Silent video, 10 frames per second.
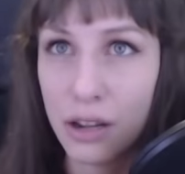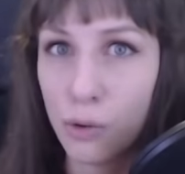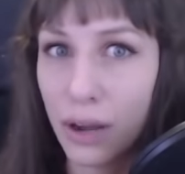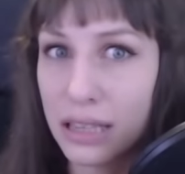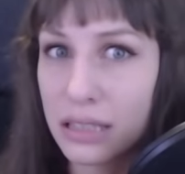
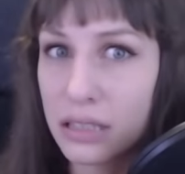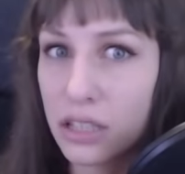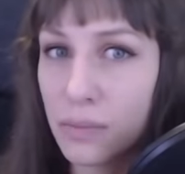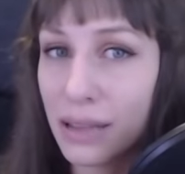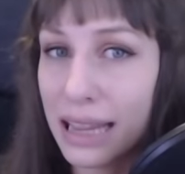
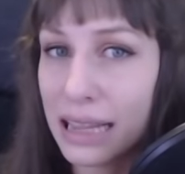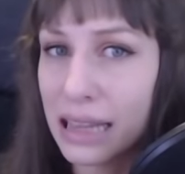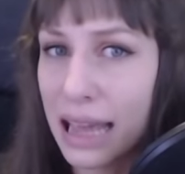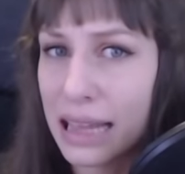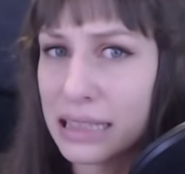Western
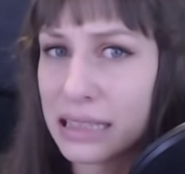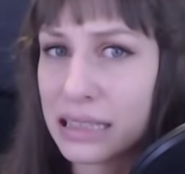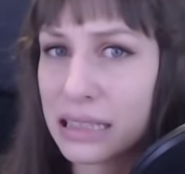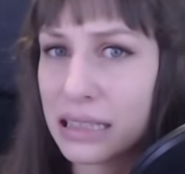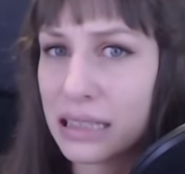
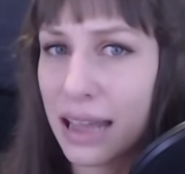Plaguelands,